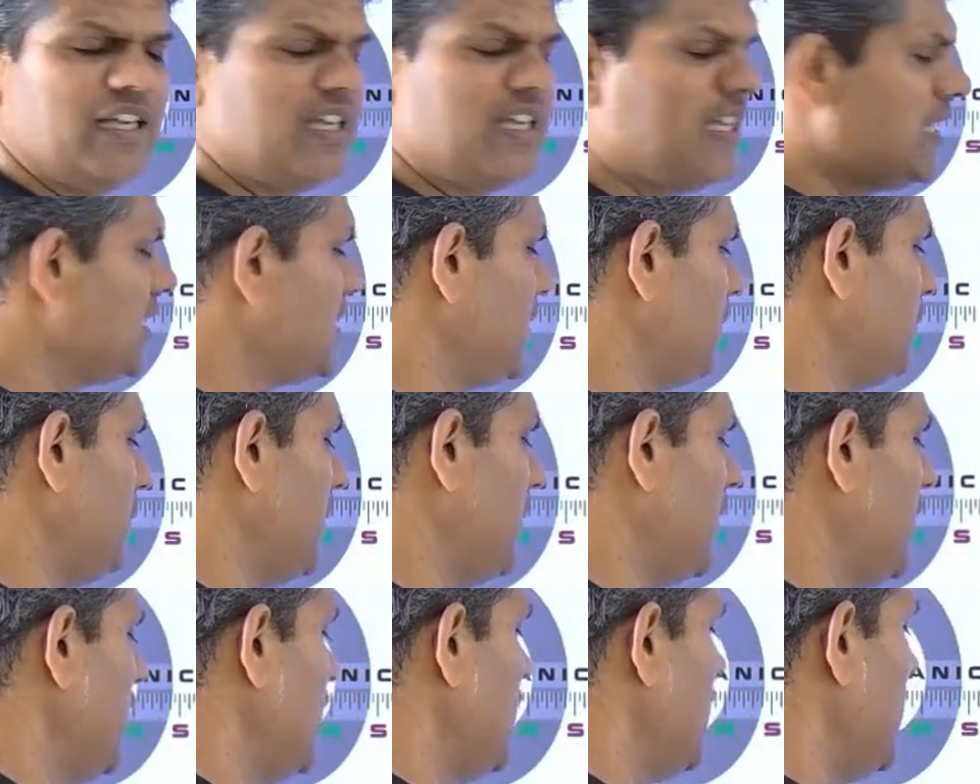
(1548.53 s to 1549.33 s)
simple.
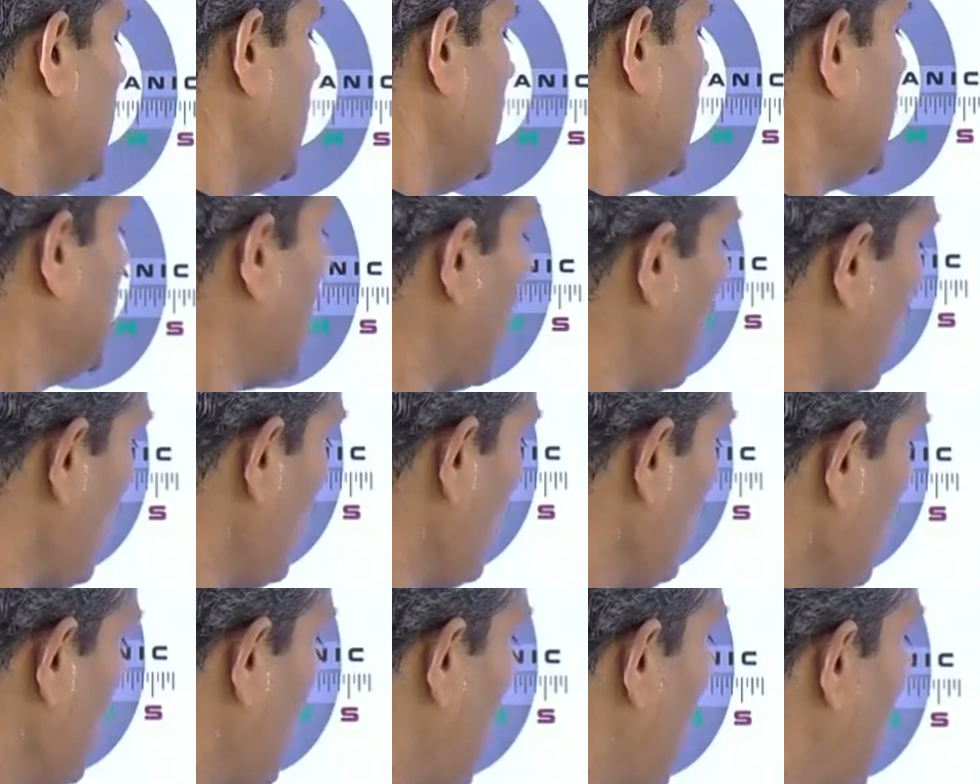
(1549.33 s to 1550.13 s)
Now
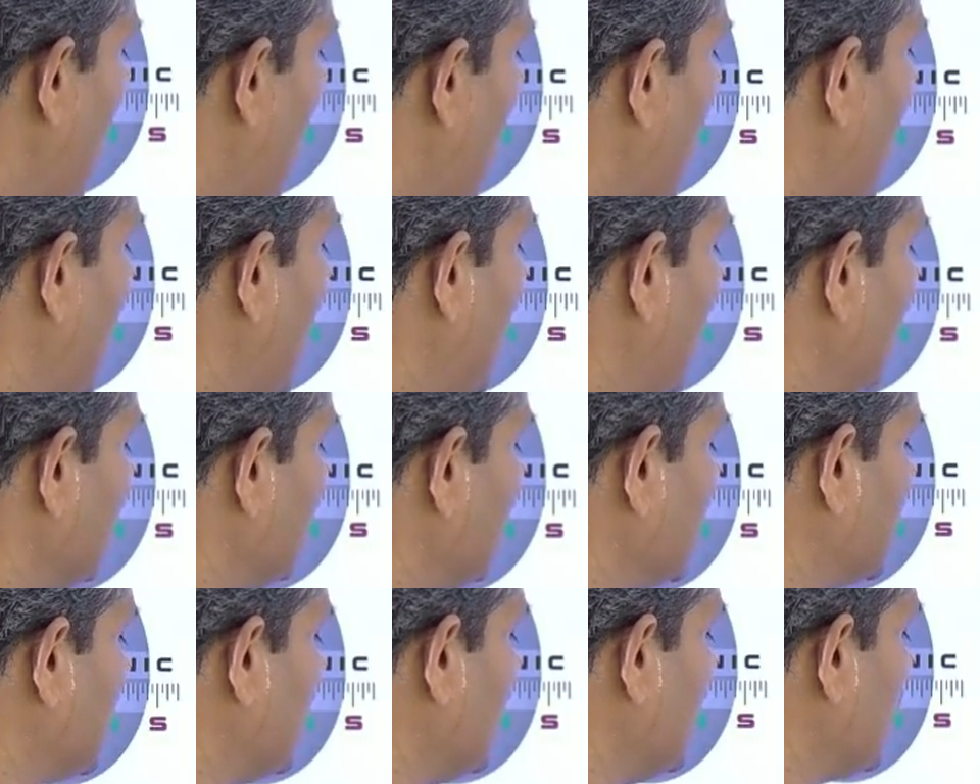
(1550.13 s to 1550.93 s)

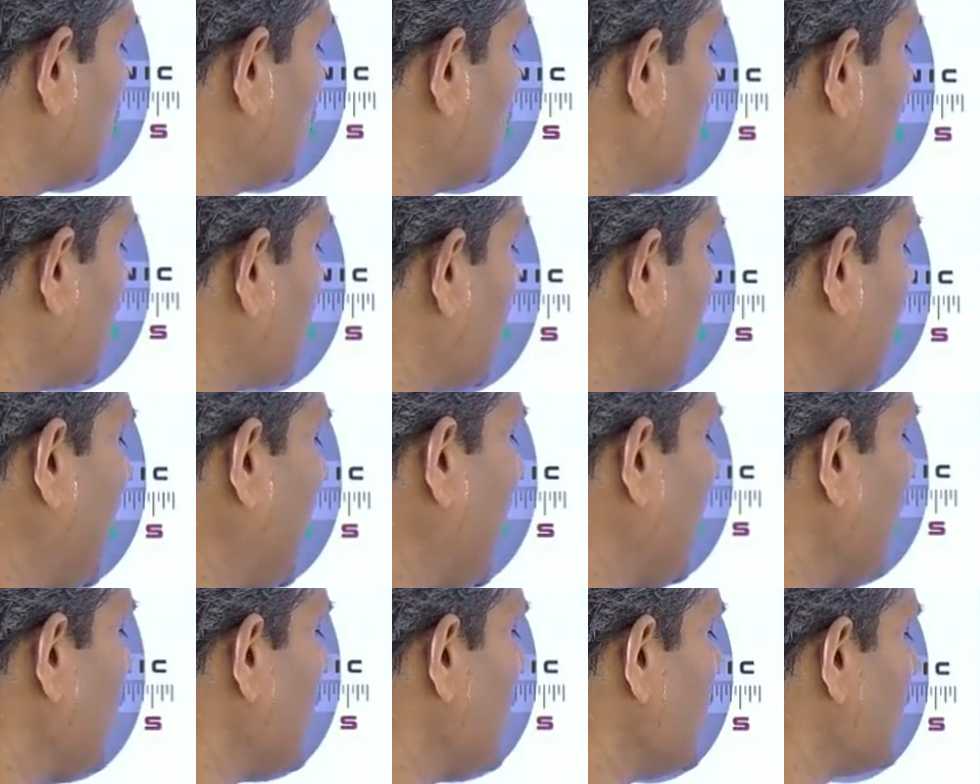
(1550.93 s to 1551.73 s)
so to the
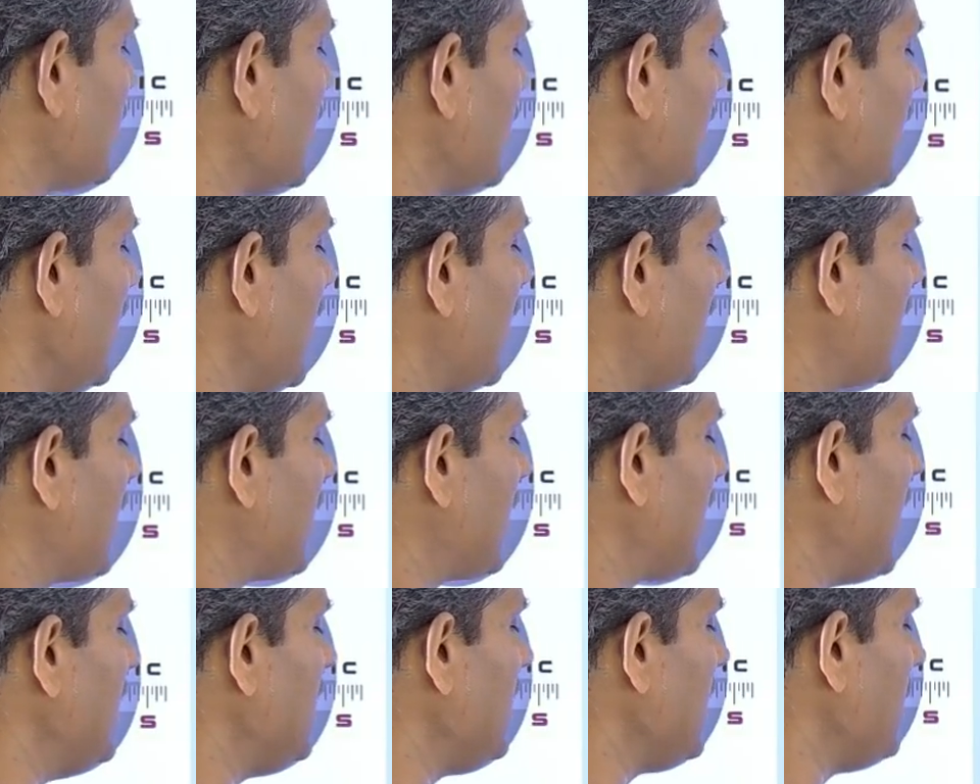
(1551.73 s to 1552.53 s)
second question,
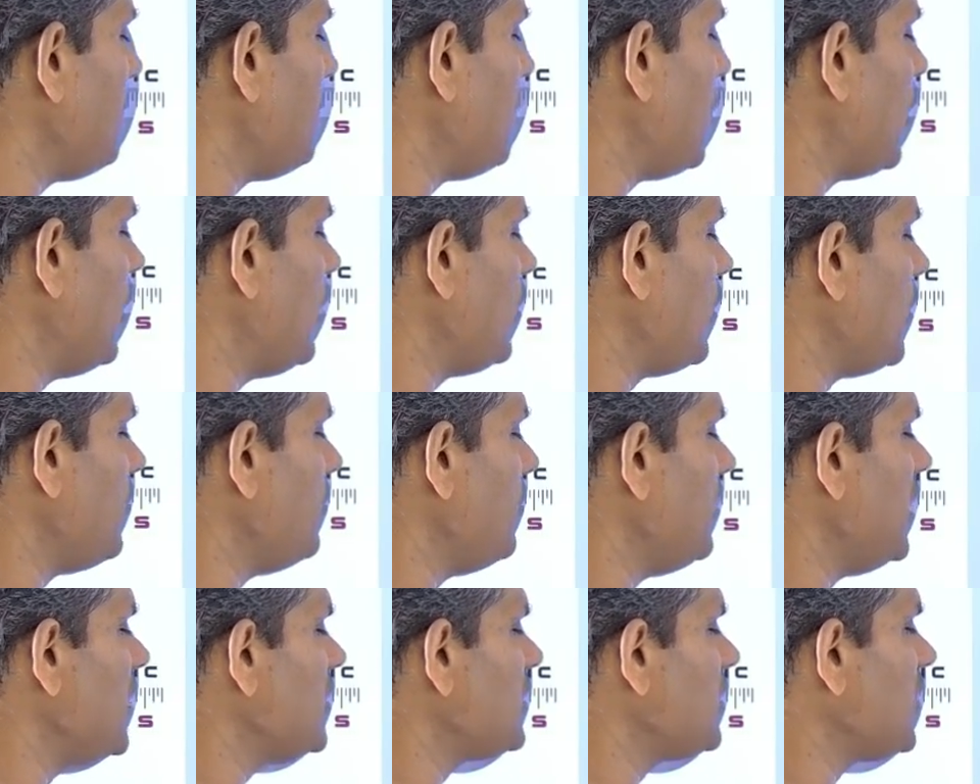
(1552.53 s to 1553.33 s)
write a
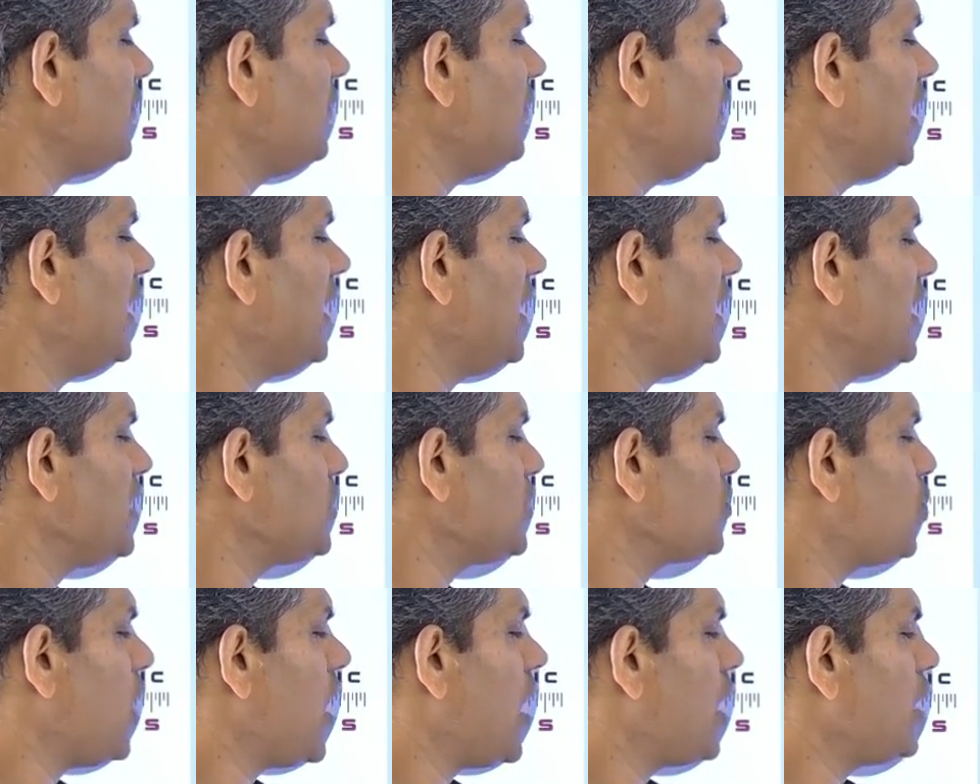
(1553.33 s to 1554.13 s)
polynomials of degrees
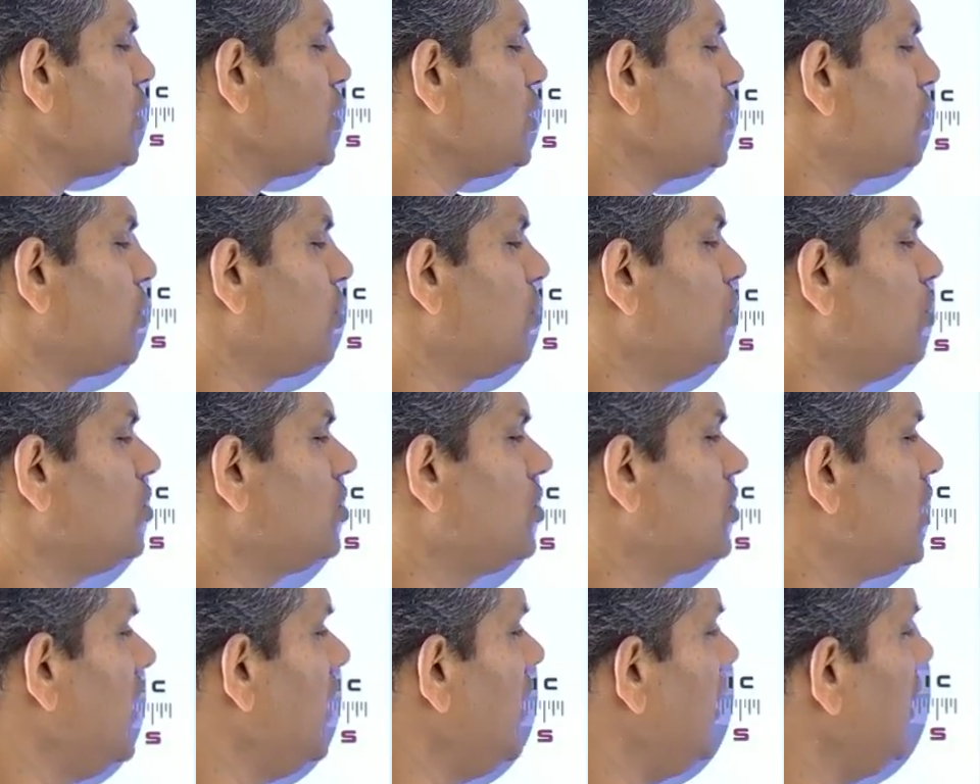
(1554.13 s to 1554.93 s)
1, 2,
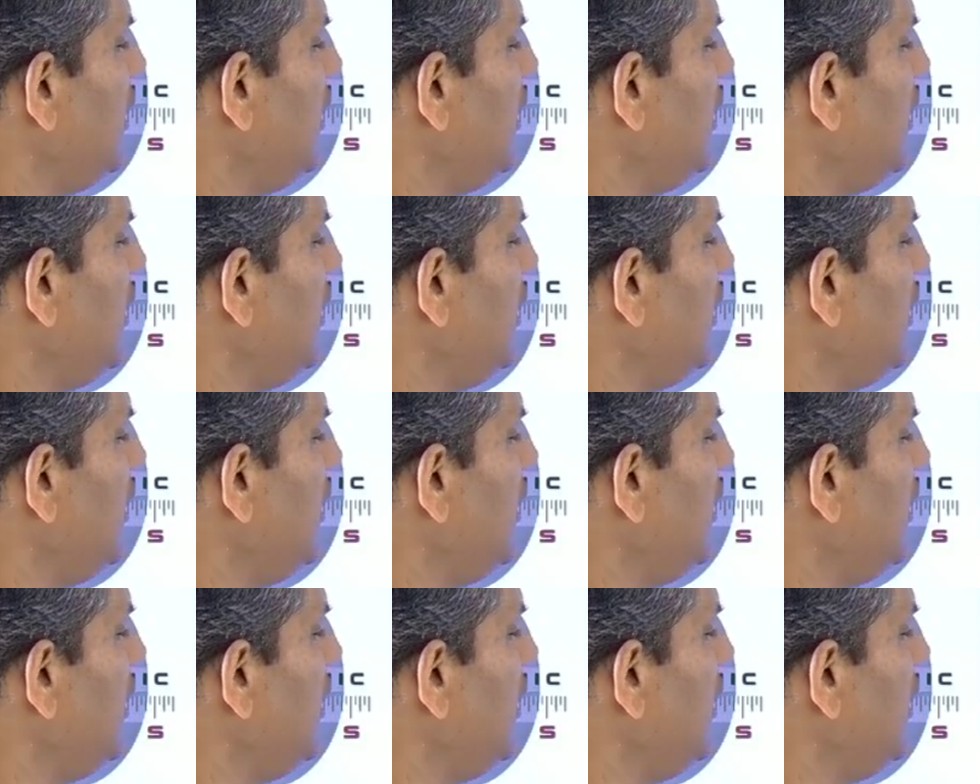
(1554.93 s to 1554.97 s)
3.